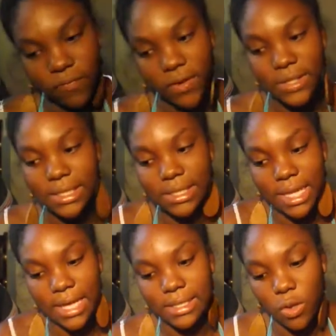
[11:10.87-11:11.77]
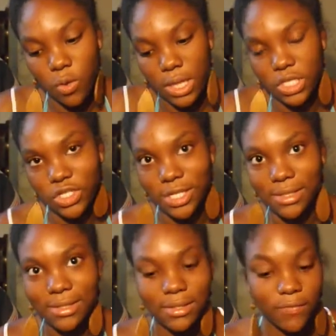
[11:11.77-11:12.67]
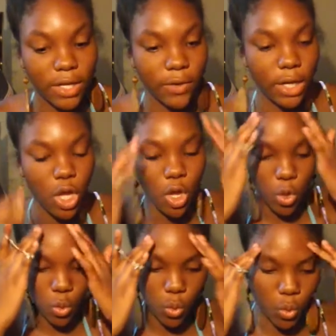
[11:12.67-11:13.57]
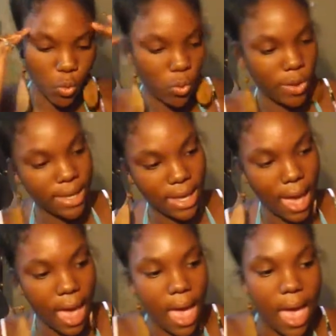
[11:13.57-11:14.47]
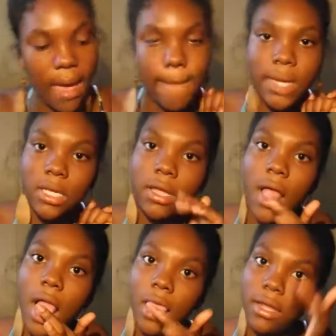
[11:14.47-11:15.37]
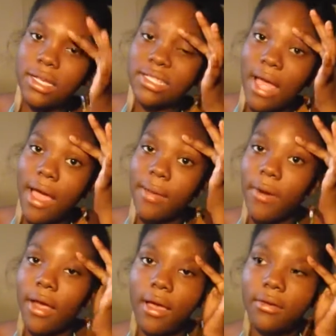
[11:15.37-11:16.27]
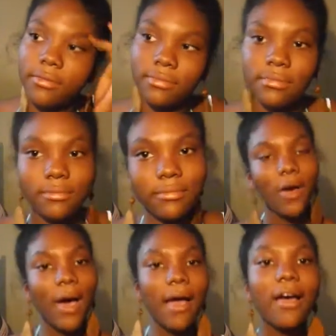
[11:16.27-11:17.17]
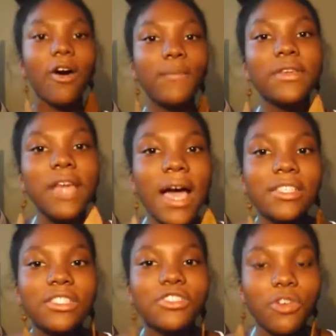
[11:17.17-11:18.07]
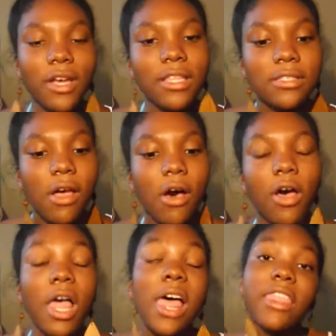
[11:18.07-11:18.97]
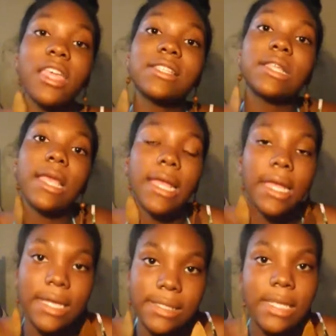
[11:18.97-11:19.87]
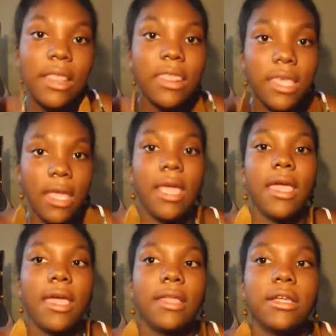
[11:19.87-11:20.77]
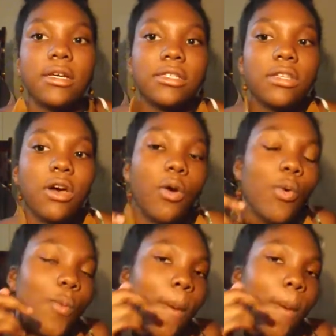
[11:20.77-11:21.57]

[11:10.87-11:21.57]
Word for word: very snazzlicious, very ooh yeah, looks eyebrow. I hope you guys enjoyed this haul. This is the end. So,